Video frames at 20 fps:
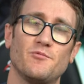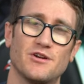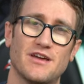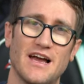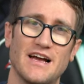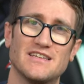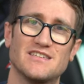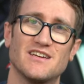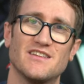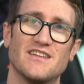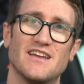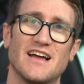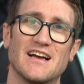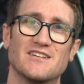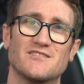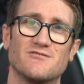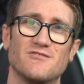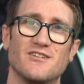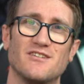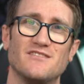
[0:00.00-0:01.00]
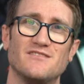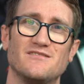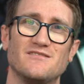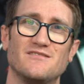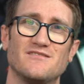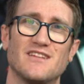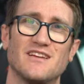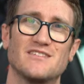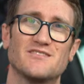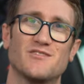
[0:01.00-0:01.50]
We'll catch you on the next one.
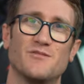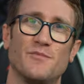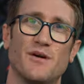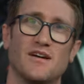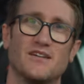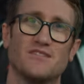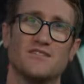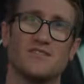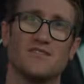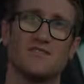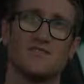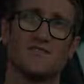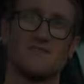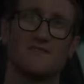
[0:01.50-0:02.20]
Thanks so much.